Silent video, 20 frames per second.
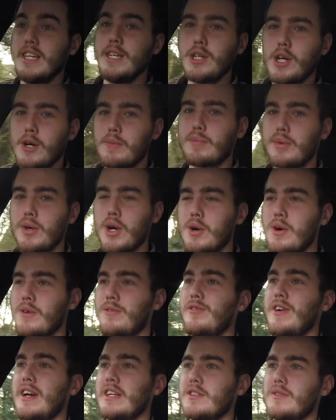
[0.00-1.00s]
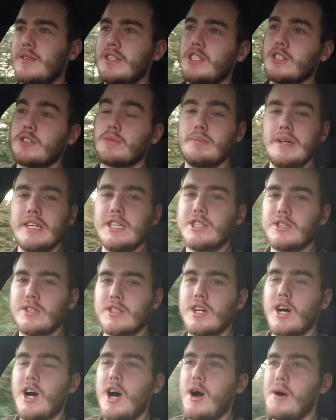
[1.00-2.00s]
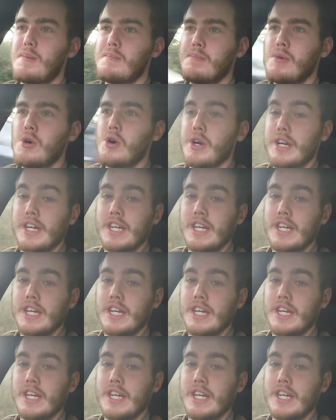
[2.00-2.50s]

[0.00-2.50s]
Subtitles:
Eco Pro effectively just makes your car more